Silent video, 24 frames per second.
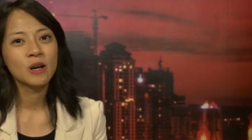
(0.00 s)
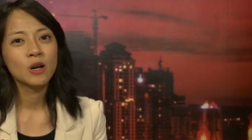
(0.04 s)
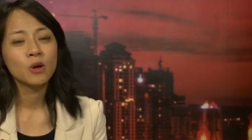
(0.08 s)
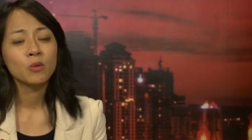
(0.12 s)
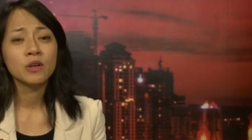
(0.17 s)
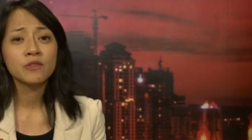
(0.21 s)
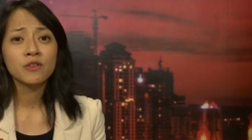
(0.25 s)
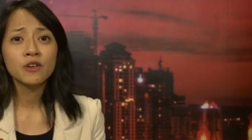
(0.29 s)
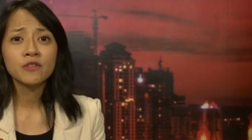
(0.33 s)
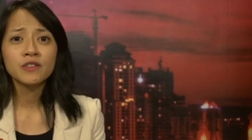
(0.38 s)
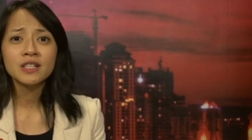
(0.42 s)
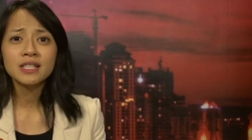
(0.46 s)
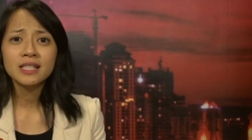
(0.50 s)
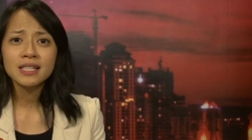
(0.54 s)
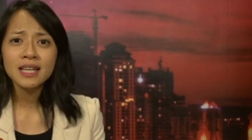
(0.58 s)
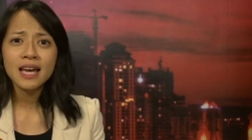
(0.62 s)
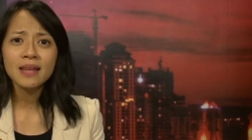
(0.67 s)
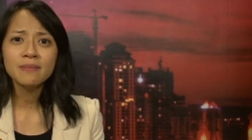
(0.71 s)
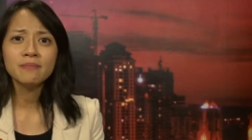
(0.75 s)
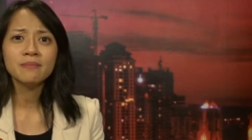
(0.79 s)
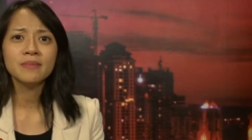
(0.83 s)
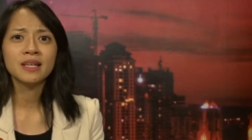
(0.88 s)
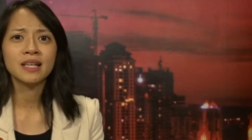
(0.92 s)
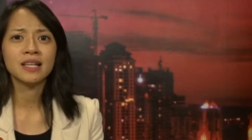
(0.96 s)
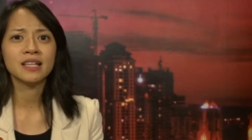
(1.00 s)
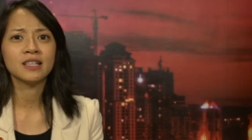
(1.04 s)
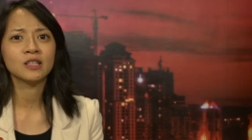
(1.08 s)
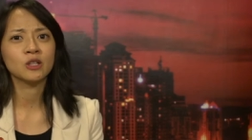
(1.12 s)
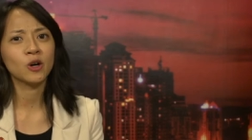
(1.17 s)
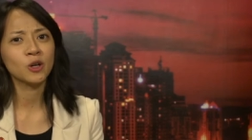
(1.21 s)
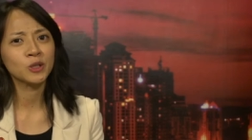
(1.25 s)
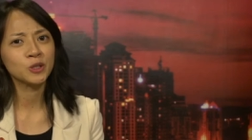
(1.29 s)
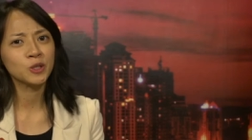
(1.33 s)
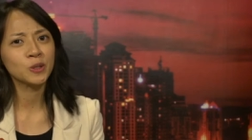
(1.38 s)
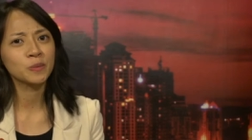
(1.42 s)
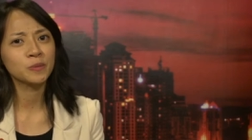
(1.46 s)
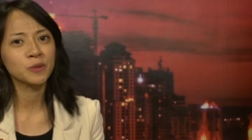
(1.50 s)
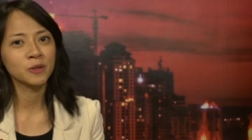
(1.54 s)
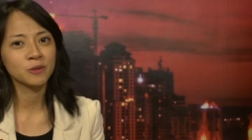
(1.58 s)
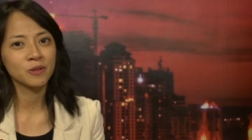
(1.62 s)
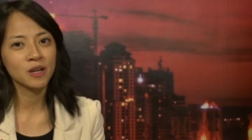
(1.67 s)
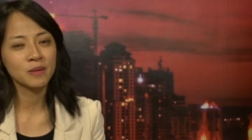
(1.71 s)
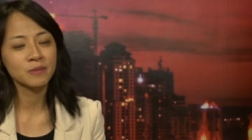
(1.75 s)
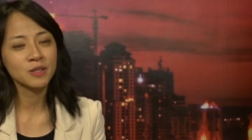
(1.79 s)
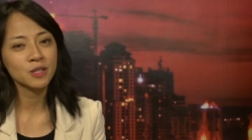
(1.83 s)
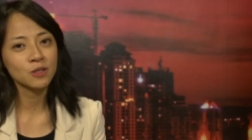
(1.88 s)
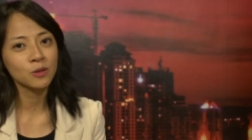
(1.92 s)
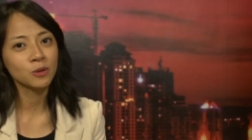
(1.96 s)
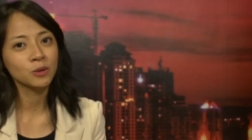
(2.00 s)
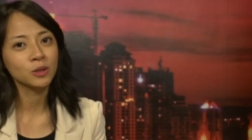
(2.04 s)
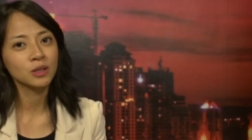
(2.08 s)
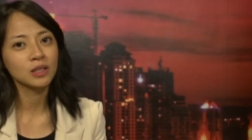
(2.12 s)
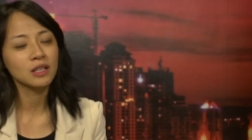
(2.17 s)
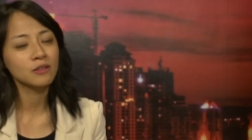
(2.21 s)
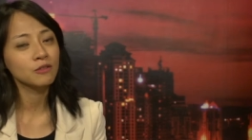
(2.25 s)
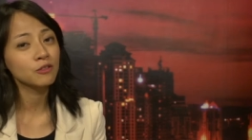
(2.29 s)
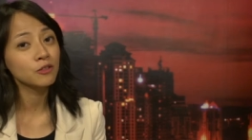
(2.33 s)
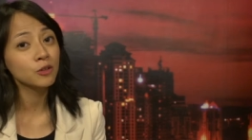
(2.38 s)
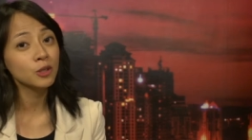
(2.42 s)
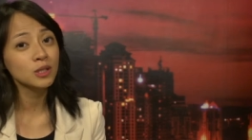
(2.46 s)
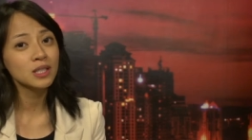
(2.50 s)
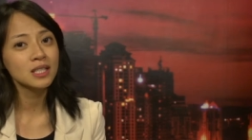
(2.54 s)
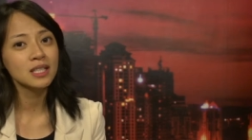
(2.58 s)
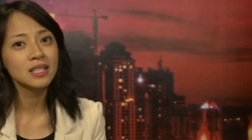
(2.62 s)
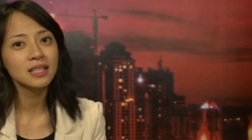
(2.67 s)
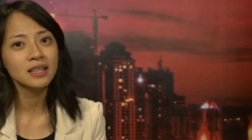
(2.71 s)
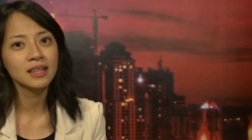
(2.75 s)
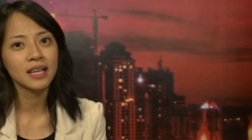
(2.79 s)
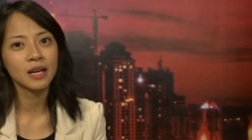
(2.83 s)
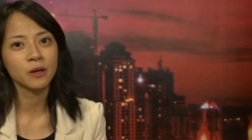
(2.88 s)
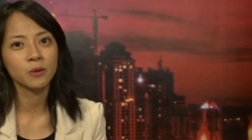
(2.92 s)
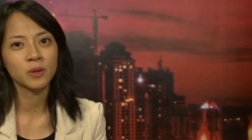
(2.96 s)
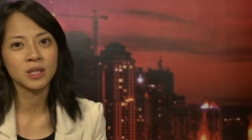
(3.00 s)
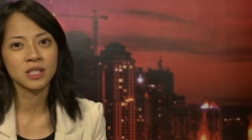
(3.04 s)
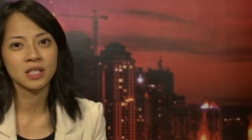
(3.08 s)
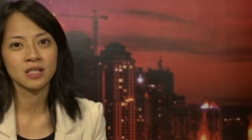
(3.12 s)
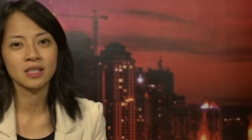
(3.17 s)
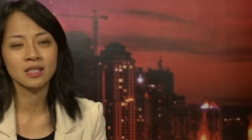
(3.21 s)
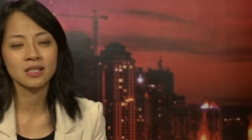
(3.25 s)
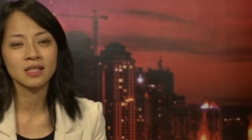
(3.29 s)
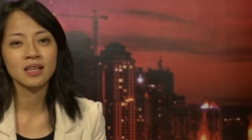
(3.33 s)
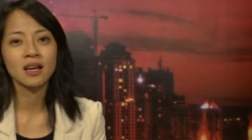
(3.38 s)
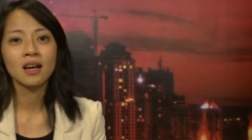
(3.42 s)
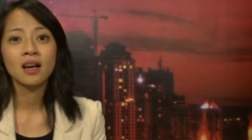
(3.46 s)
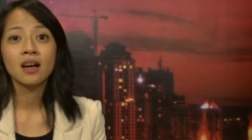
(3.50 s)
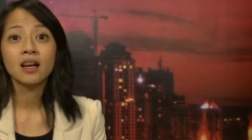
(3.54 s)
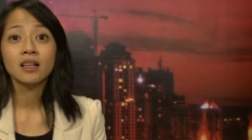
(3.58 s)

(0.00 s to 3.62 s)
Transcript: With over ten million audio programs sold in fourteen languages,